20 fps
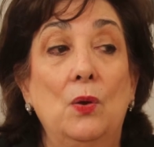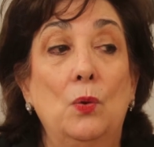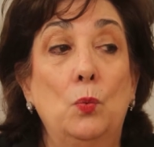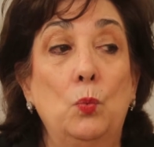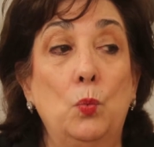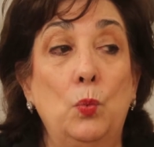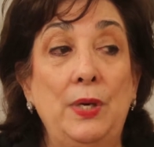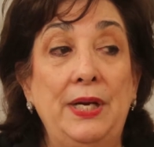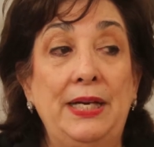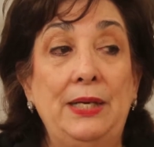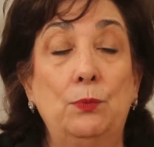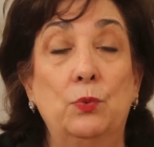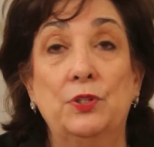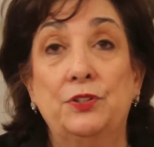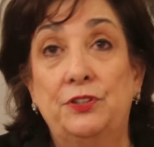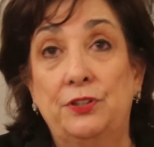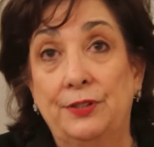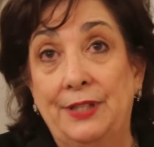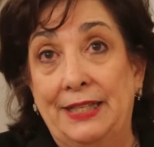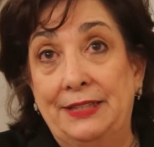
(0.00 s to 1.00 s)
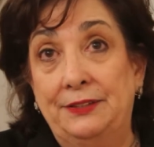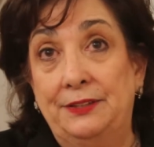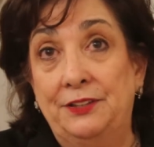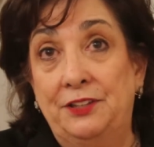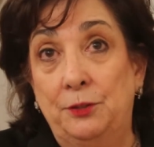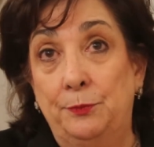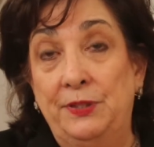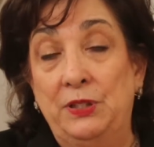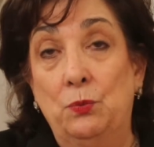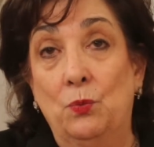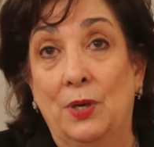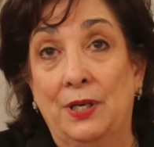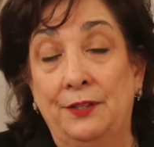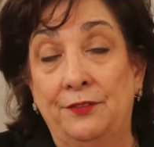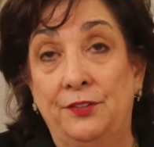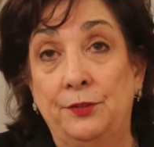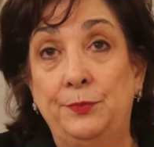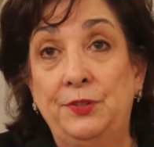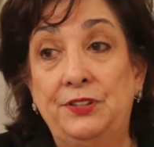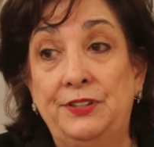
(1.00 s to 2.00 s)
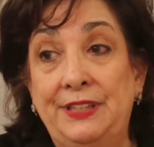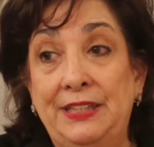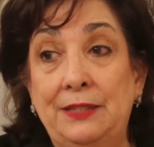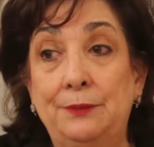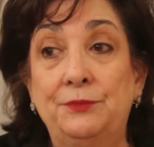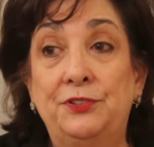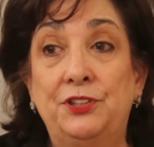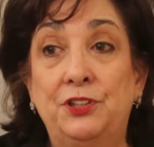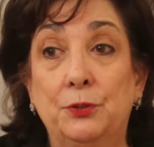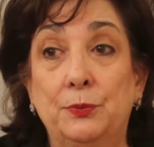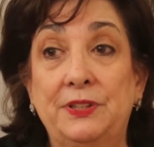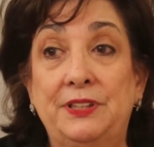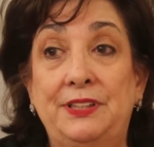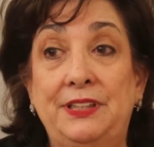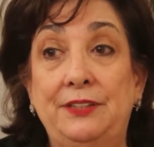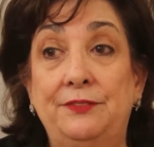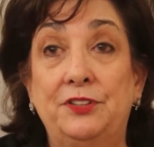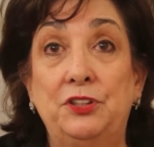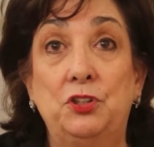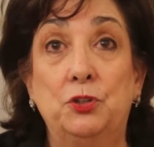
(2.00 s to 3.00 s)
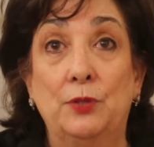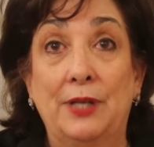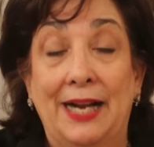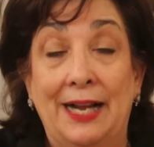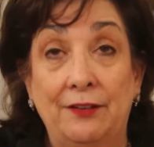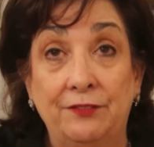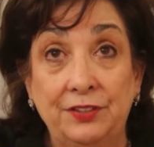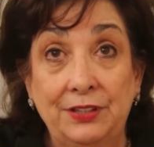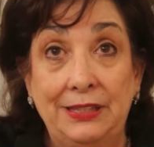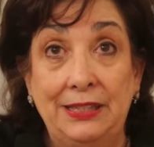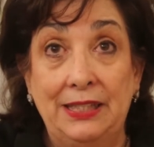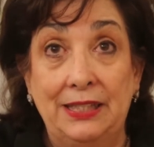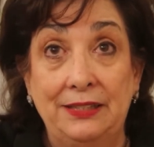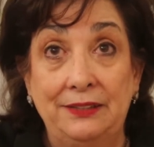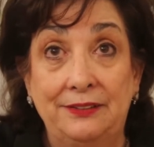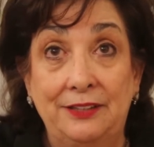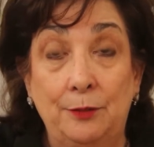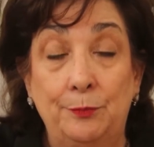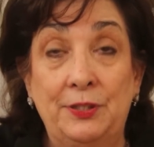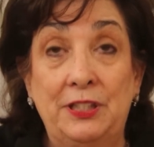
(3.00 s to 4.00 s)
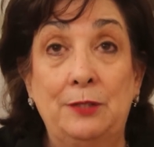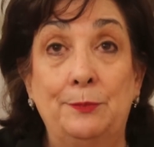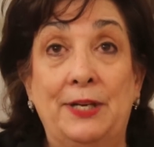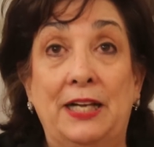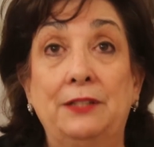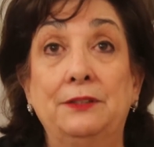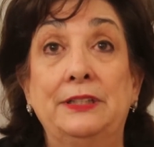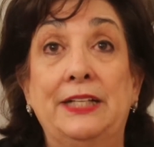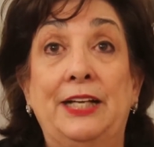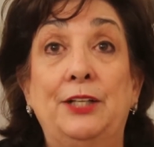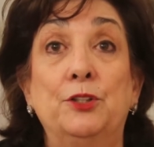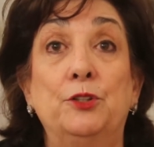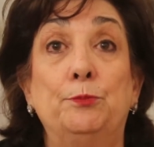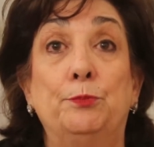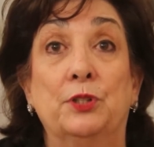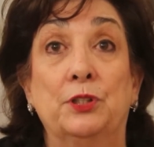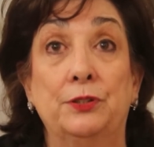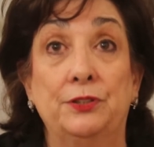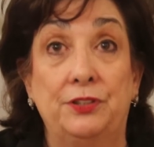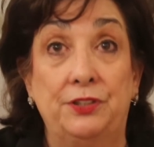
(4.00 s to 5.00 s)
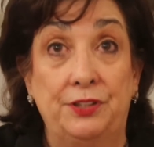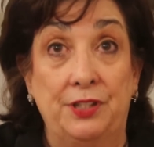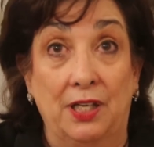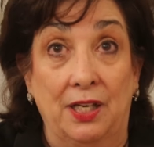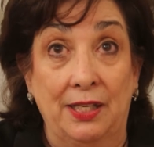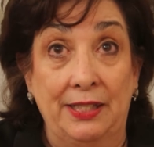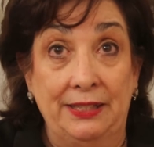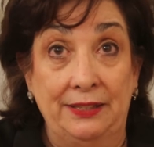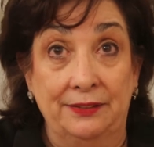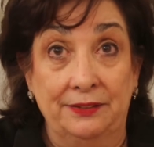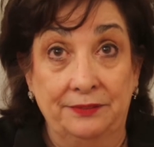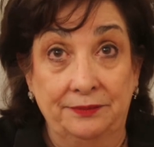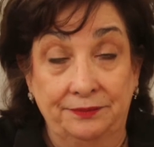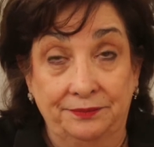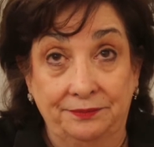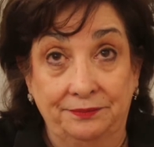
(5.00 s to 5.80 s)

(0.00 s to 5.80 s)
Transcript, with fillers: We were selected to be one of the museums to receive a traveling exhibit about Leonard Bernstein.